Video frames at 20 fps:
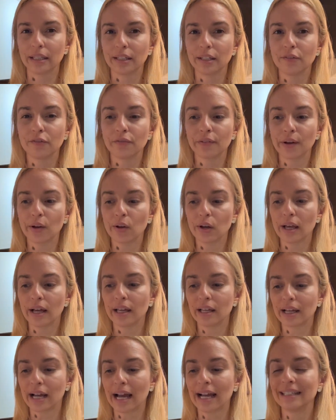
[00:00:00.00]
It felt
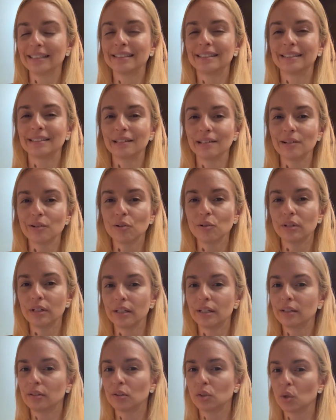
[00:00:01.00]
like I still
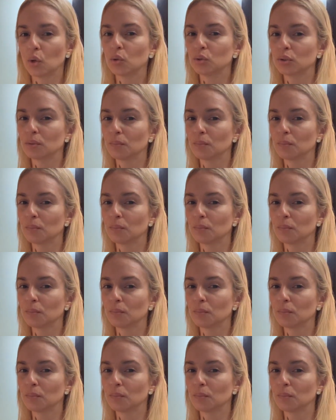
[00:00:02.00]
needed those